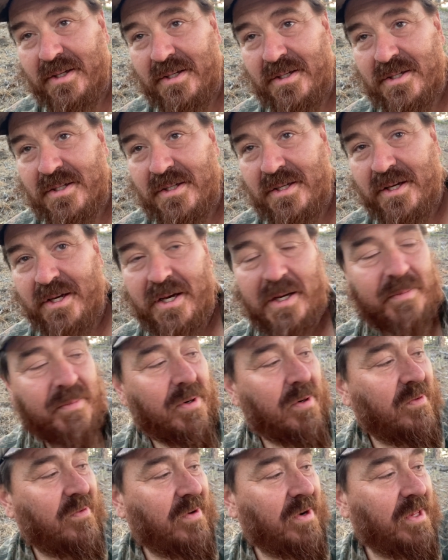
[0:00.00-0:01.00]
sneak up
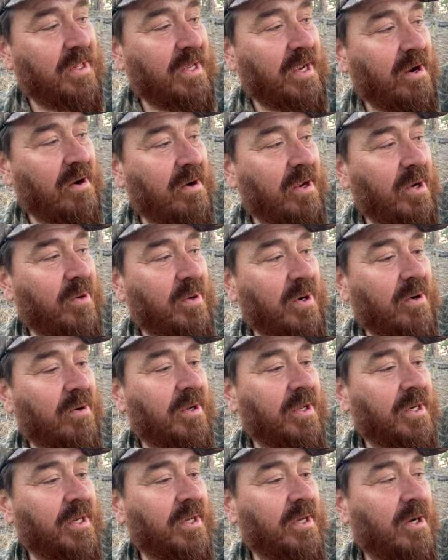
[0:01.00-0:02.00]
over the area we were
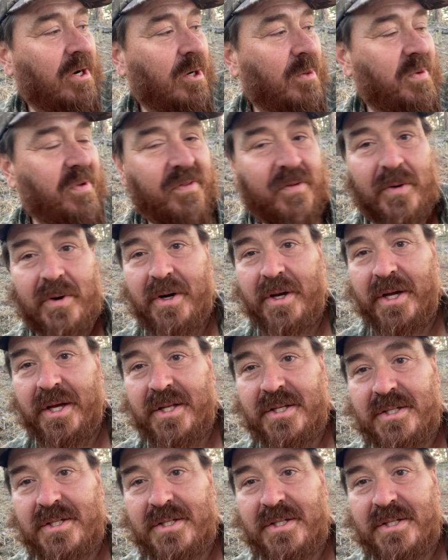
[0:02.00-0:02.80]
going to go before it